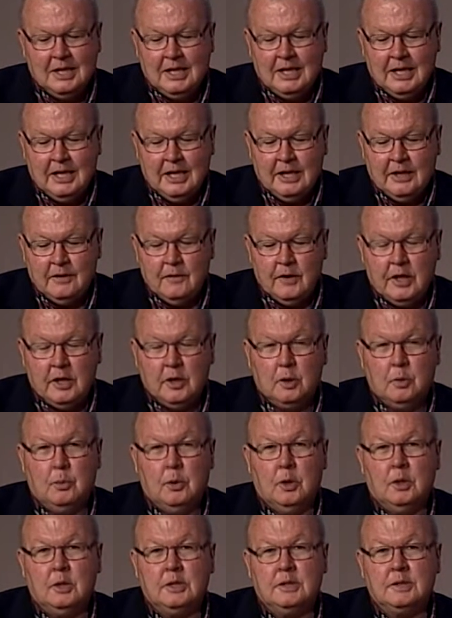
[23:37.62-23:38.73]
and
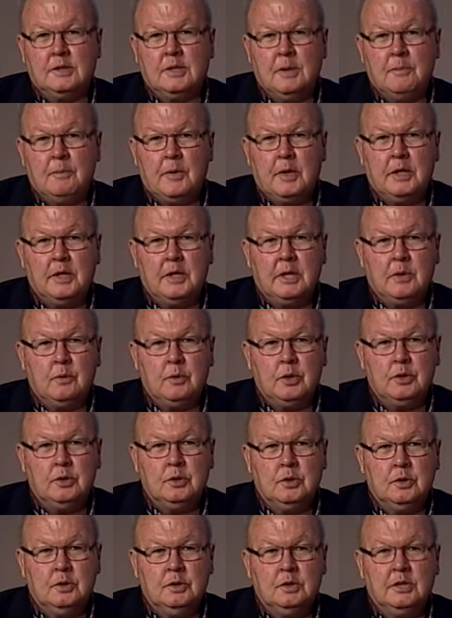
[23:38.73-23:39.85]
available, it's something that we
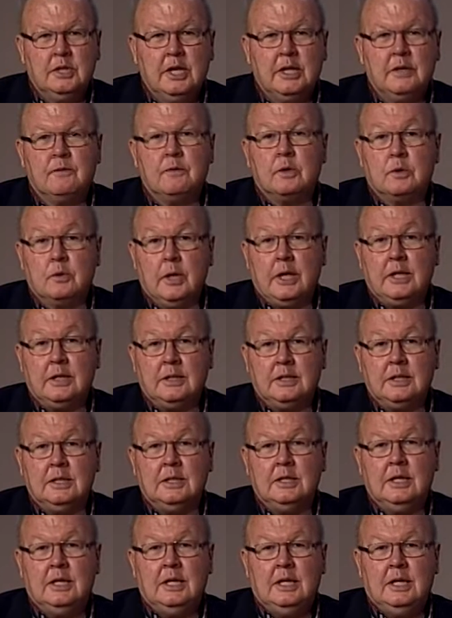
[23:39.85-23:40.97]
shouldn't take for
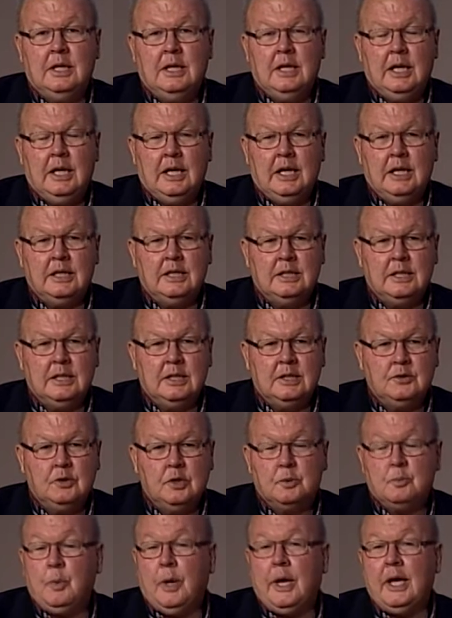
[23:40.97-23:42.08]
granted, and
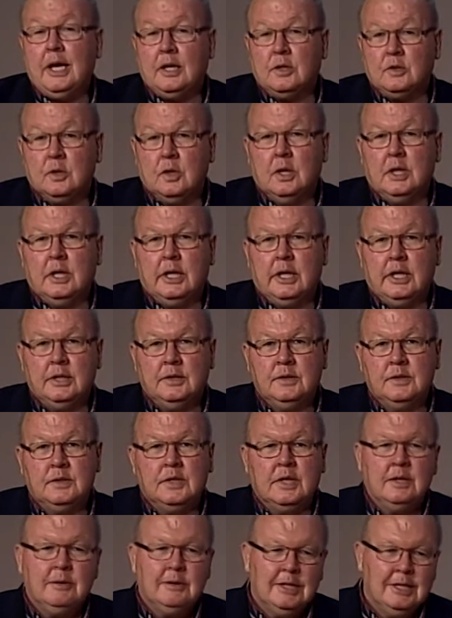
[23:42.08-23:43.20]
just pass on it and
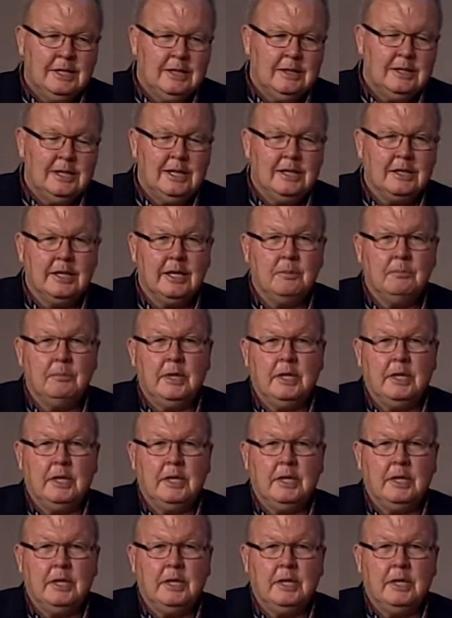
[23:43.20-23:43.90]
say, well, I'll get my